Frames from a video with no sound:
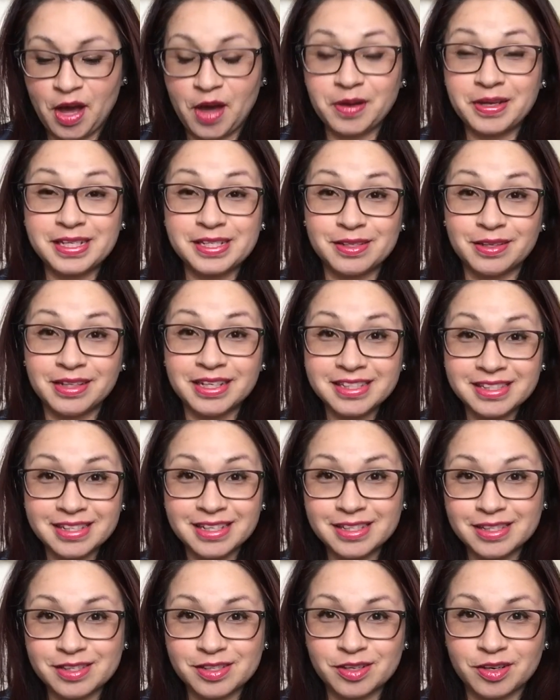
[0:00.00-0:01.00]
Okay, so let's
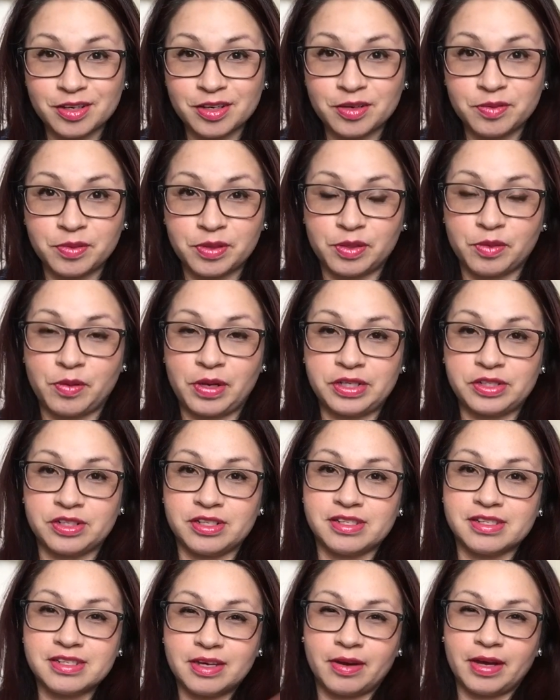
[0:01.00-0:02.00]
get started with the
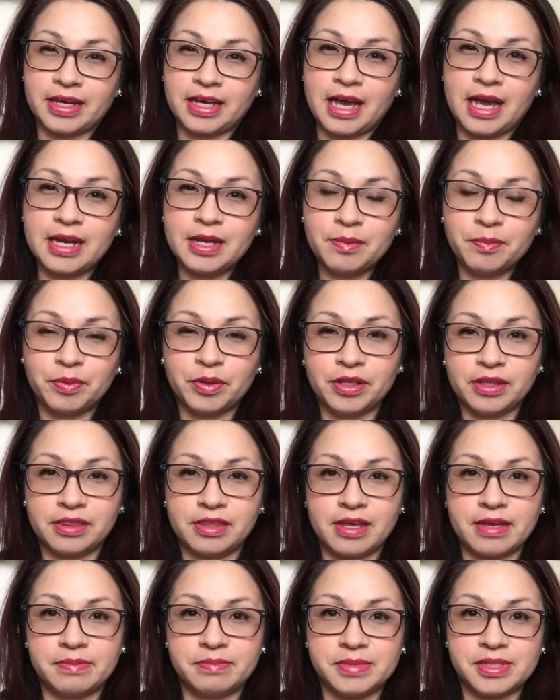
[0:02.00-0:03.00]
questions. Now I kind of
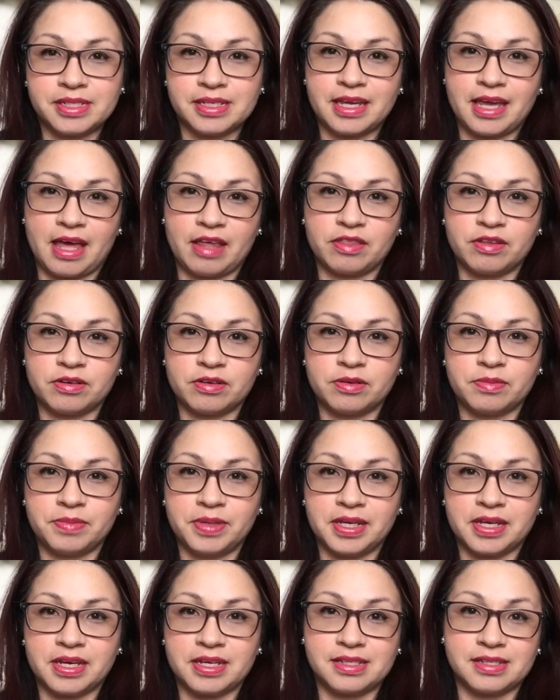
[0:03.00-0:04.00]
put them together
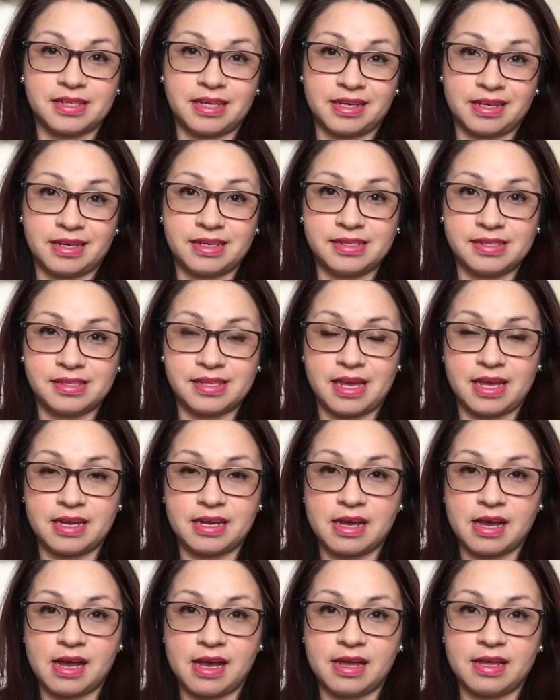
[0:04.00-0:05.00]
because like I
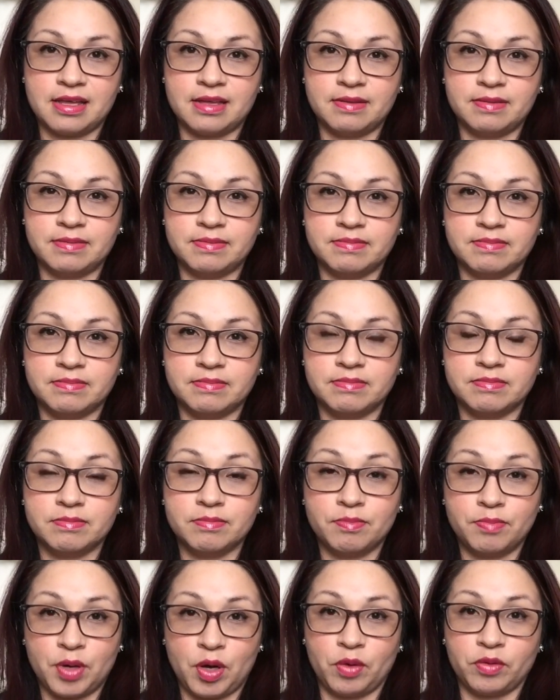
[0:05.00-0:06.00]
said, I'm
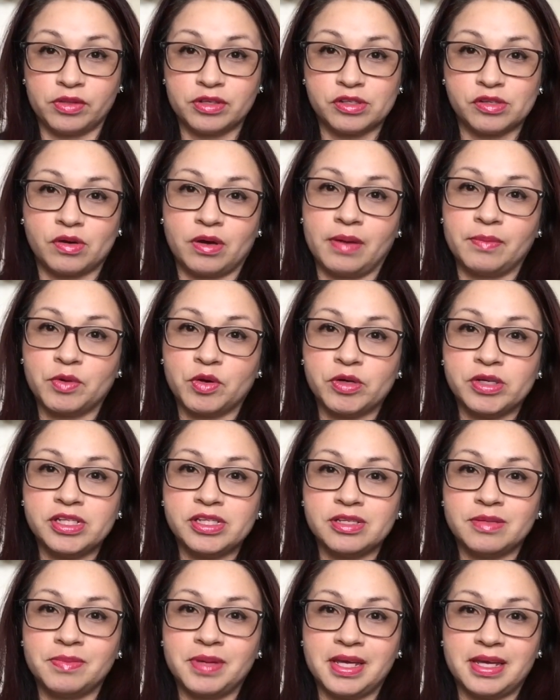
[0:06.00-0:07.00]
both. So I'm
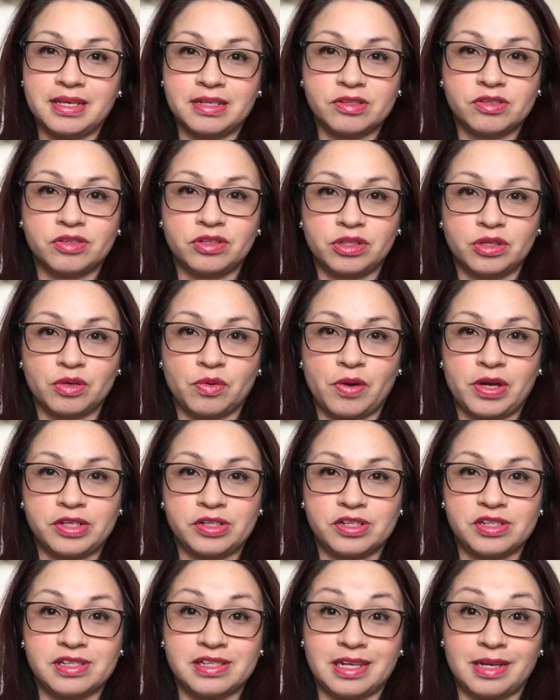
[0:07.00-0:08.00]
going to be answering the
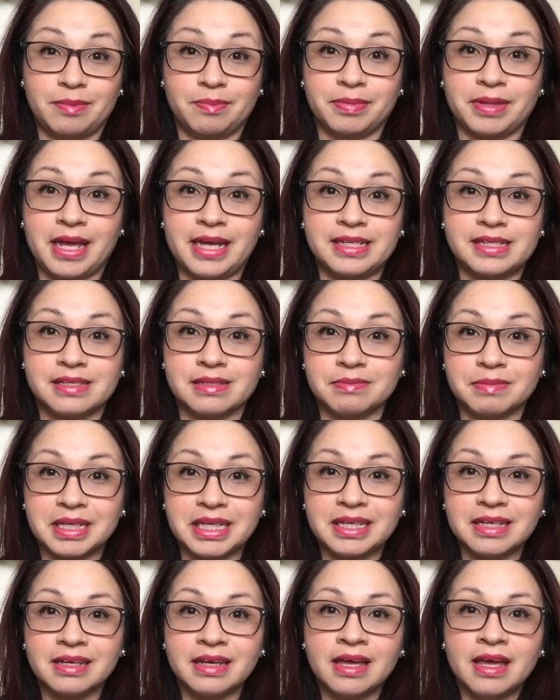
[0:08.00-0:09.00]
questions that apply to
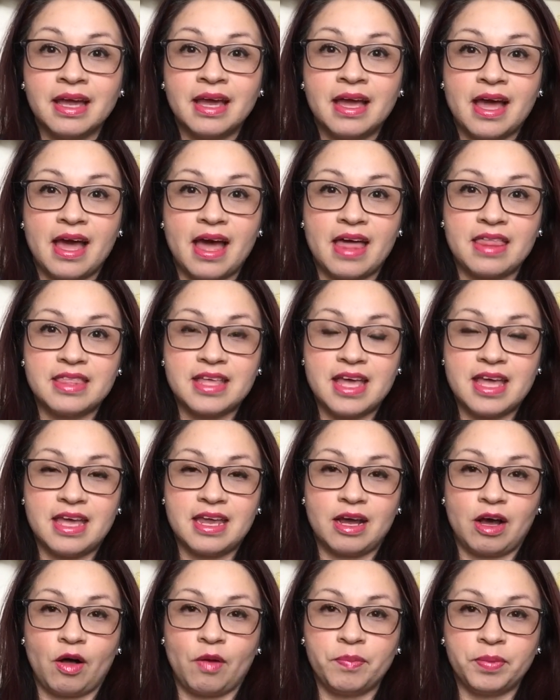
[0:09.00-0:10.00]
me and
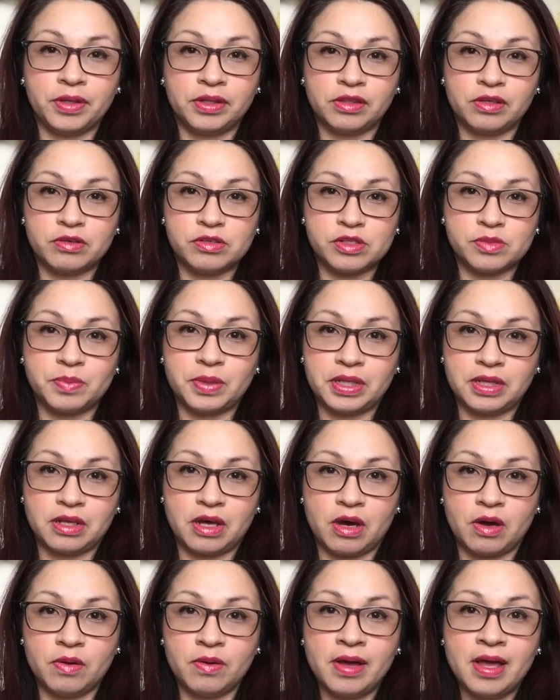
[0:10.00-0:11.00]
then I'll put those
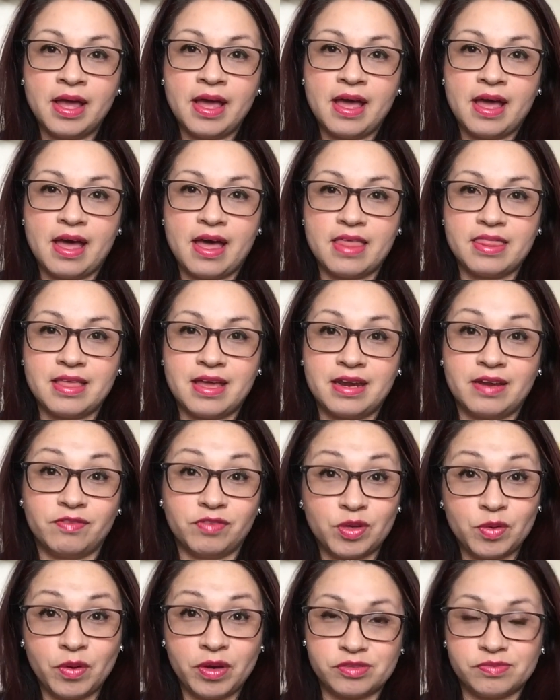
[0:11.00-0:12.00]
below. And then
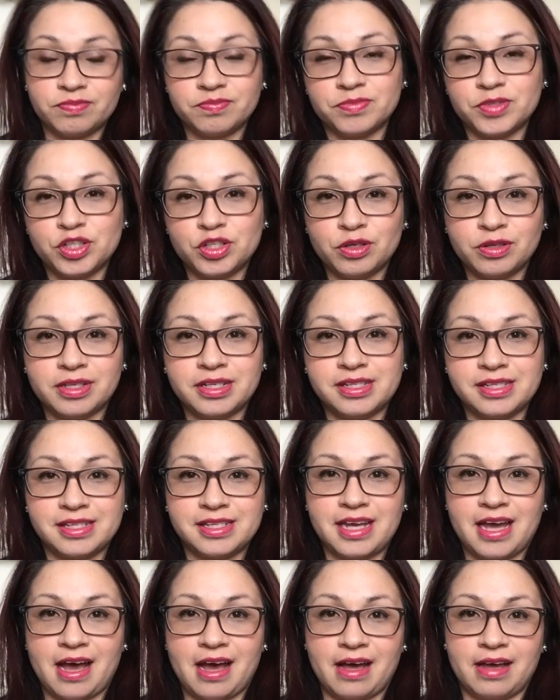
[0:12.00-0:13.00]
if you want do this
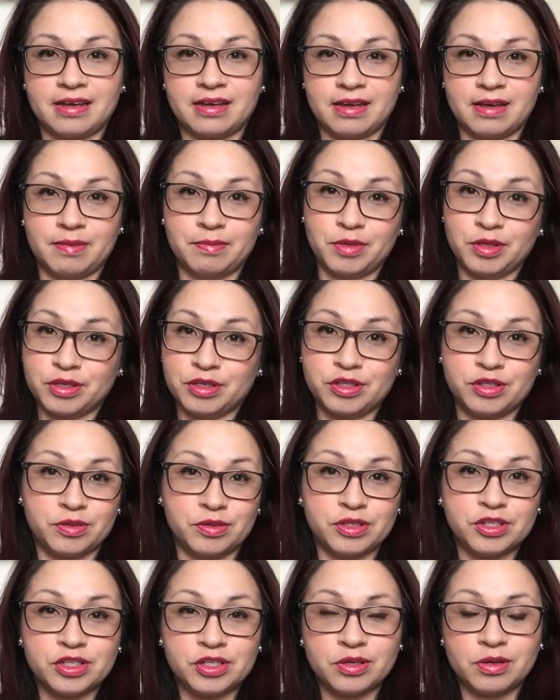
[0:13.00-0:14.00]
tag, you can do
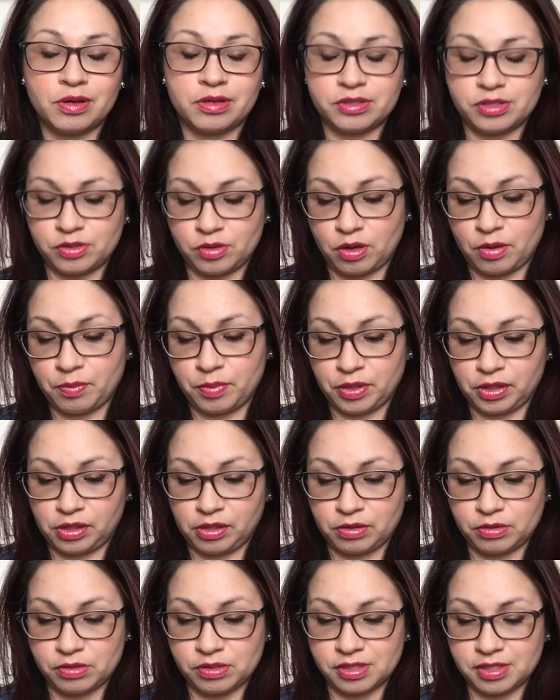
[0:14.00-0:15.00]
it too. Also, I'll put
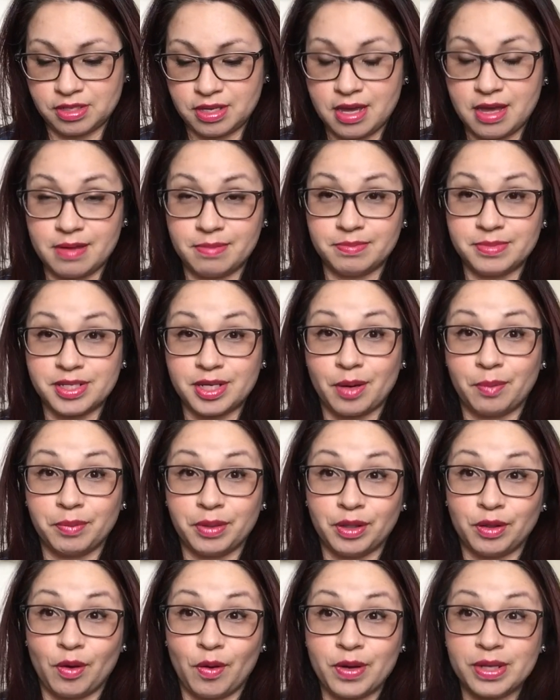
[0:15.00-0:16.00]
those down
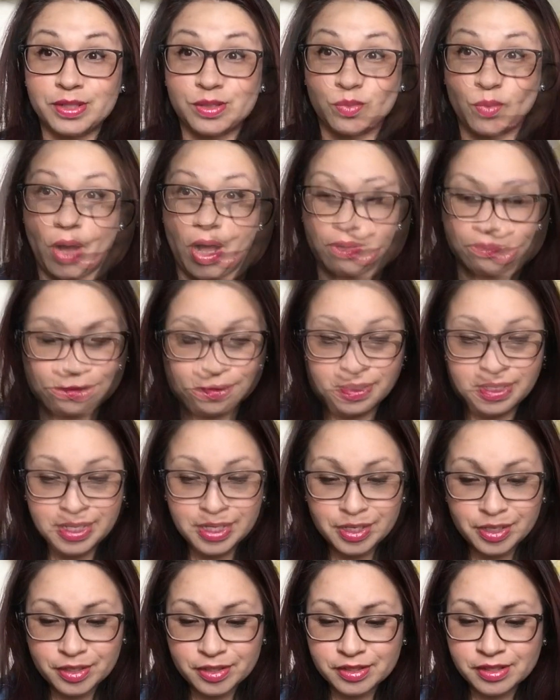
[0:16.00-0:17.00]
below as well. So
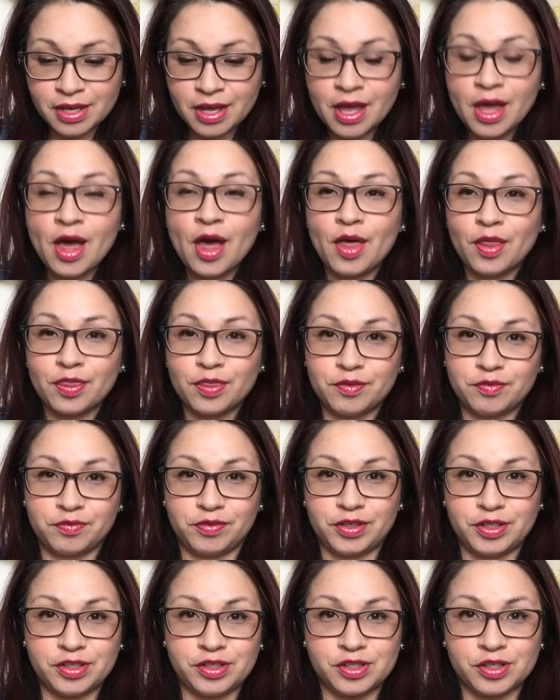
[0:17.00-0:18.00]
here's the
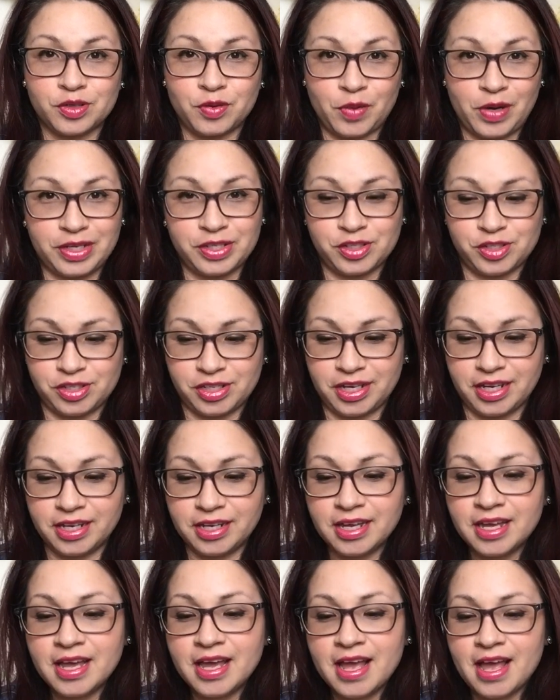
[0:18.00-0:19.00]
first
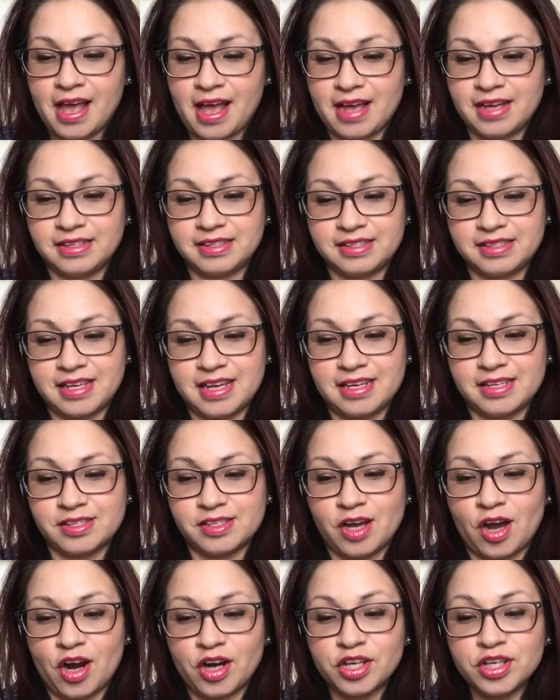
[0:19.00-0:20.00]
question. It
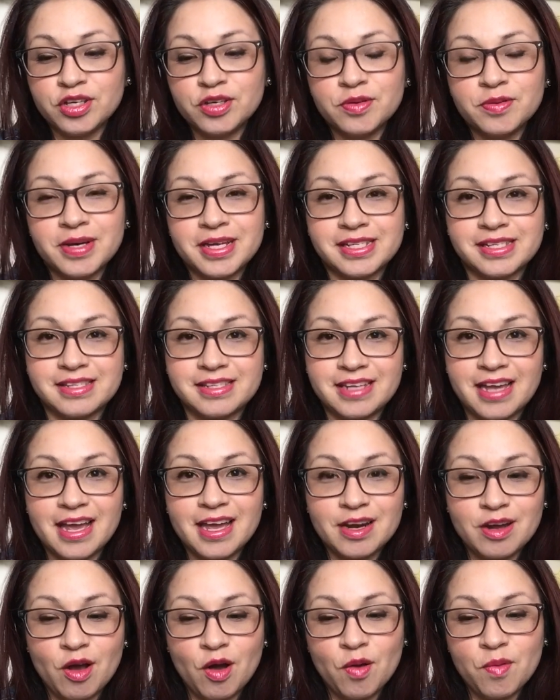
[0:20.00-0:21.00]
says, are you a
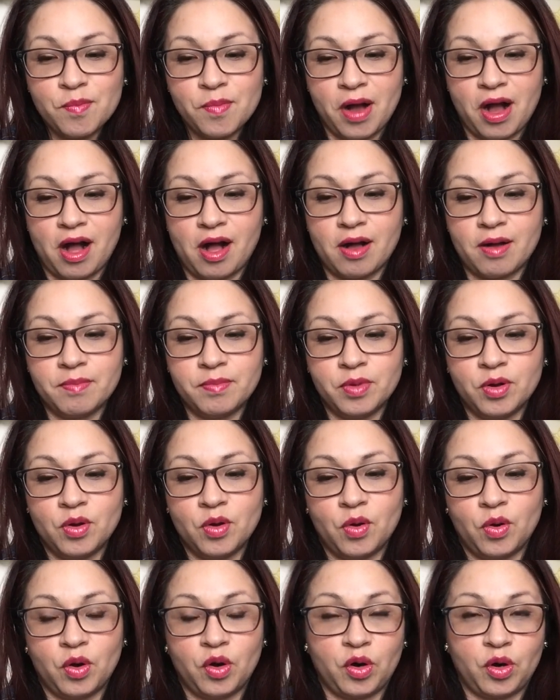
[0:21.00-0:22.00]
stay-at-home mom
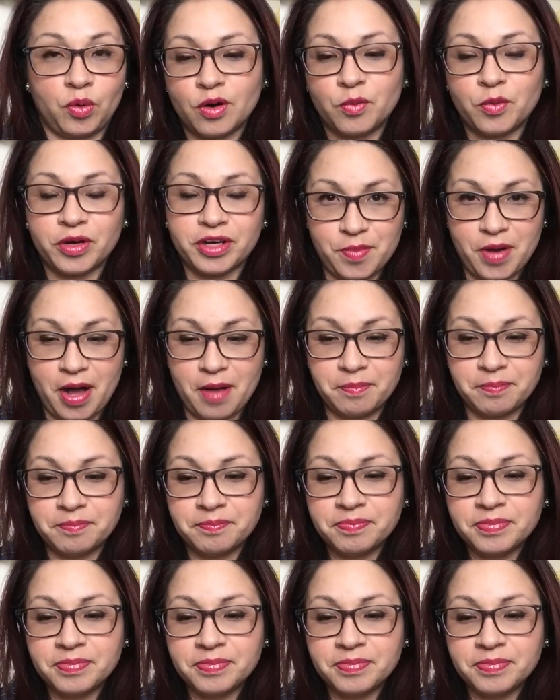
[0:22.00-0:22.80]
or a work mom?